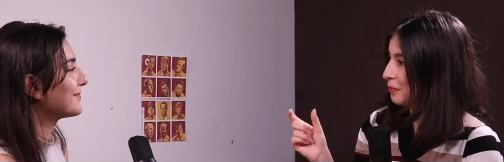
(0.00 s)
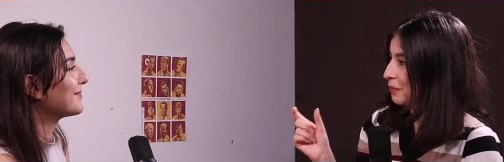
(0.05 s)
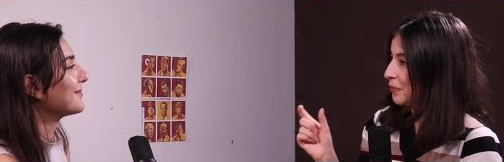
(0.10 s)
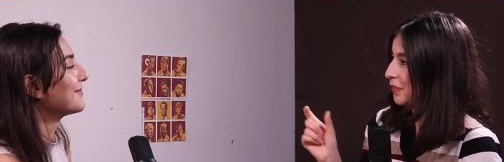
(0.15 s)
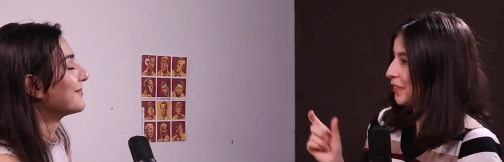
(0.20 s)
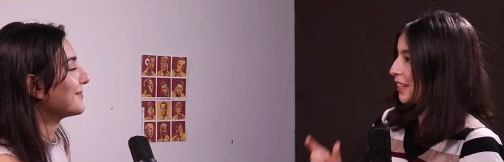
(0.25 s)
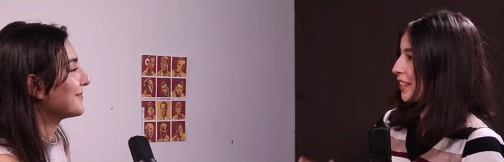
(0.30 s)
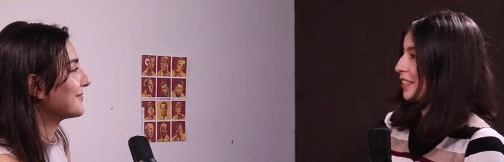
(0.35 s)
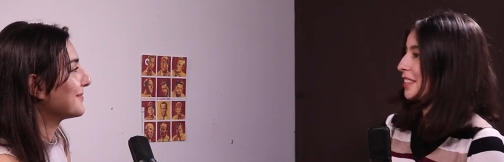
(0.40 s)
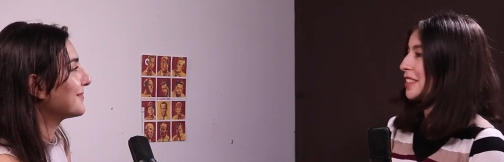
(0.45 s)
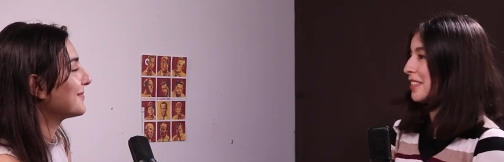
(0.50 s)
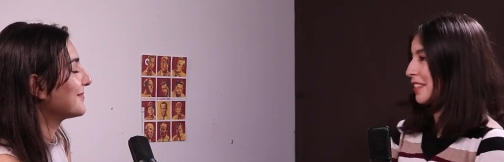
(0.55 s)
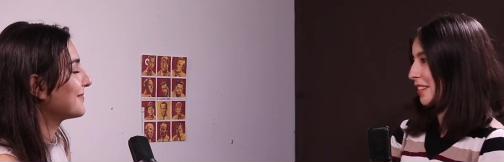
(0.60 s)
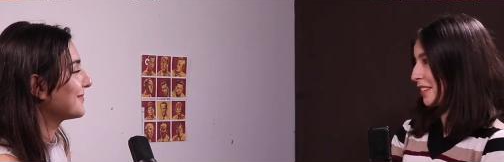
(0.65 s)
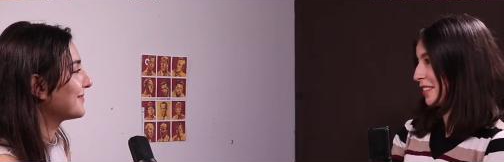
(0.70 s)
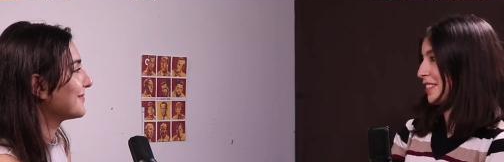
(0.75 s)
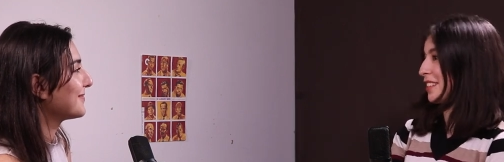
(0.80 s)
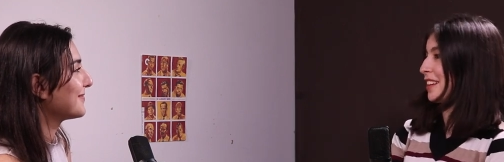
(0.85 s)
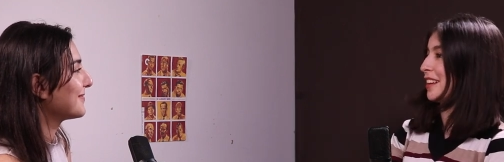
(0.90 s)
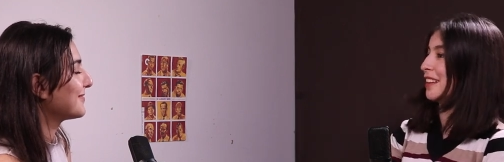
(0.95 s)
Speaker 1: Mm. He
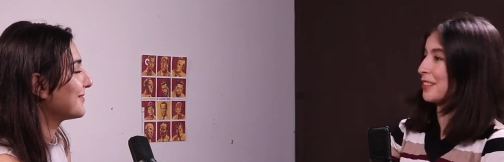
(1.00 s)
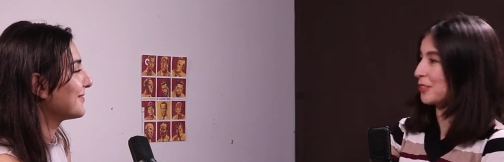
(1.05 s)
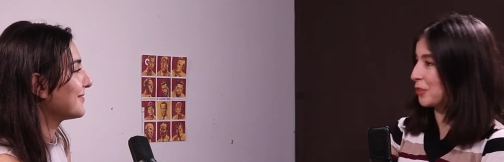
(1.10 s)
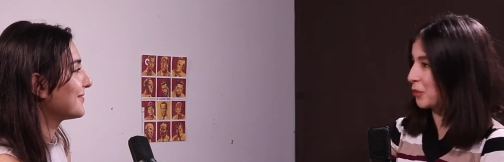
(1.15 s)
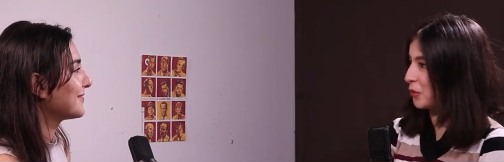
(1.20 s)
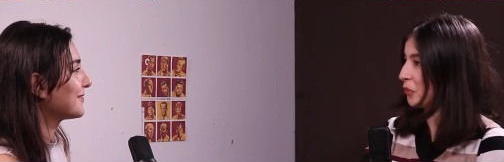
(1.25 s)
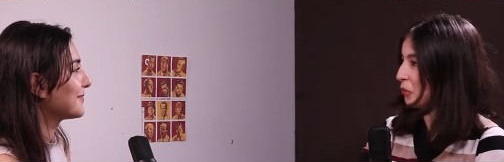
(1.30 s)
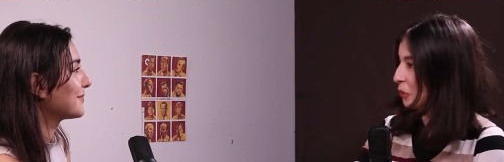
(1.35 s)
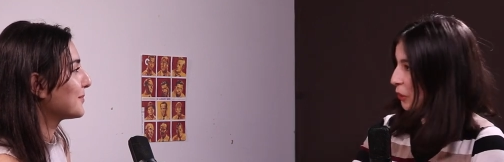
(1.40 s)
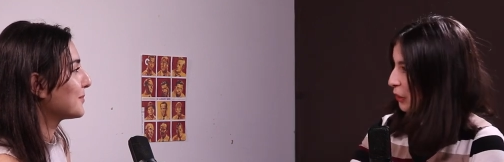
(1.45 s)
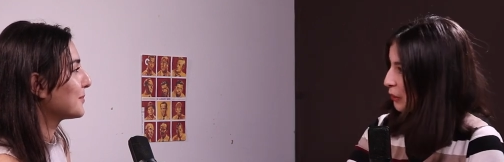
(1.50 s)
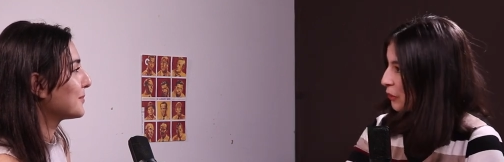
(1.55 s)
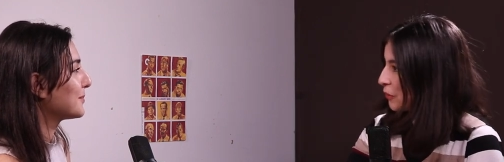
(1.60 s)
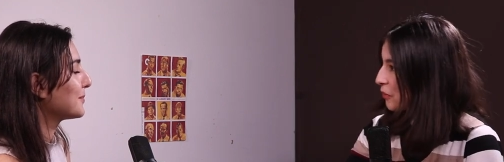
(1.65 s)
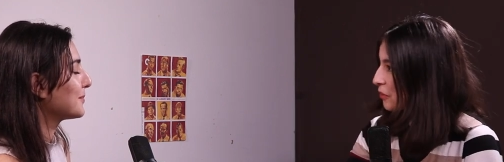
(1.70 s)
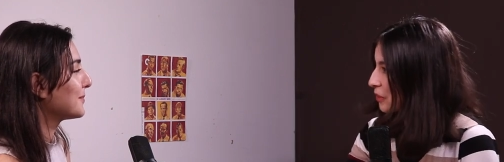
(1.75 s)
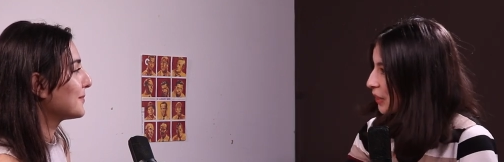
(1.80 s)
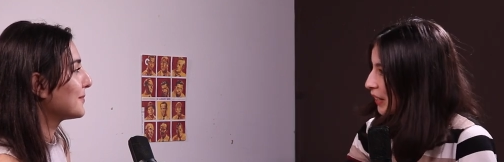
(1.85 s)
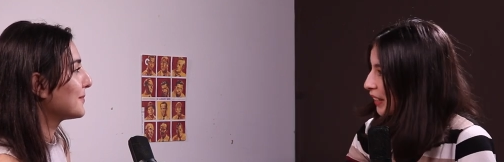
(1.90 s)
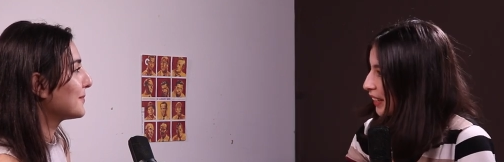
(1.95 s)
says that over and
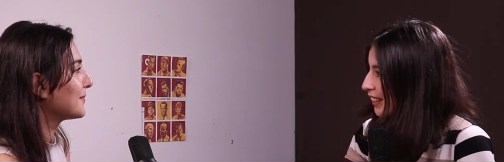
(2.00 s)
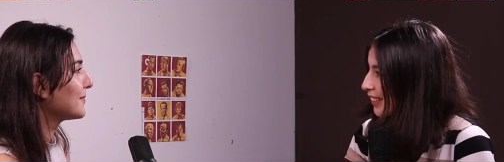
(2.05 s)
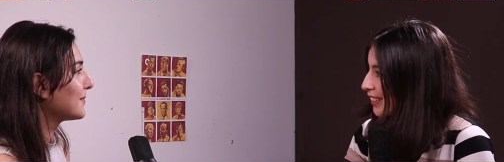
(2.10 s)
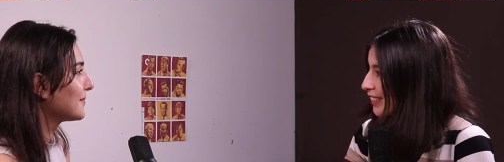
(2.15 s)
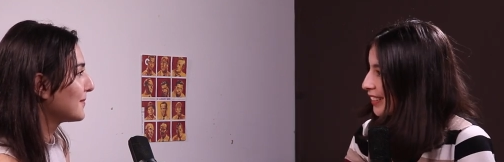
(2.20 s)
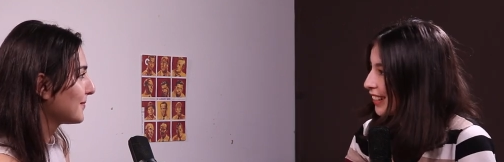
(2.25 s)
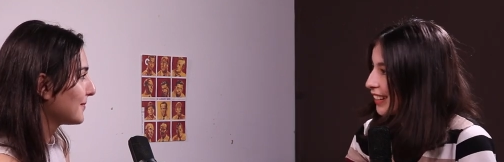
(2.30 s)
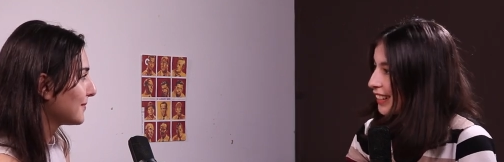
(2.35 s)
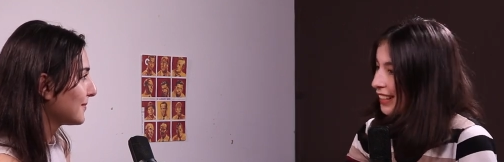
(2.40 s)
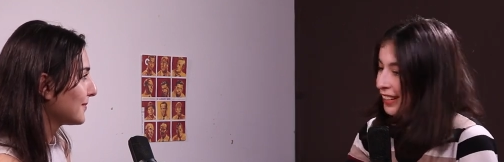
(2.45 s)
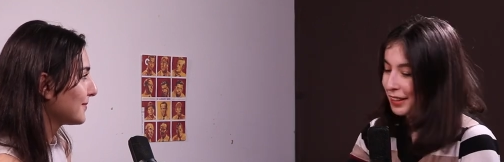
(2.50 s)
over again.